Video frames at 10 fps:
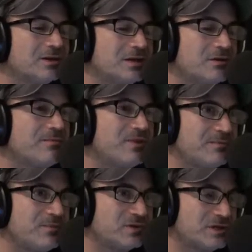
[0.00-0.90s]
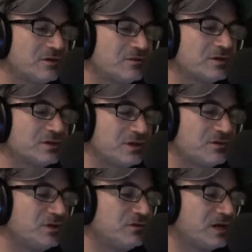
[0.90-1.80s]
Tell the people, tell
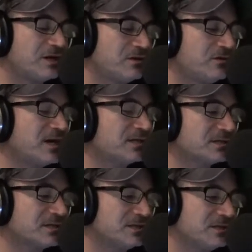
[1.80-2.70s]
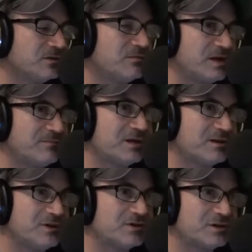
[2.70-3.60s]
you guys listening who might be
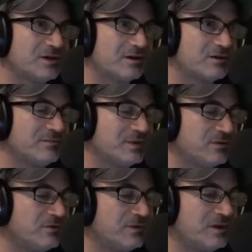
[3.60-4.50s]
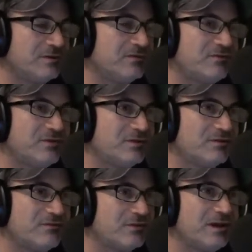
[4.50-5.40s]
coming to Chicago. I mean, who might even feel
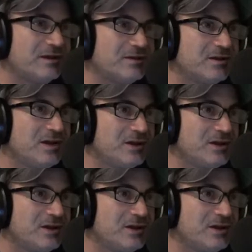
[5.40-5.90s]
afraid.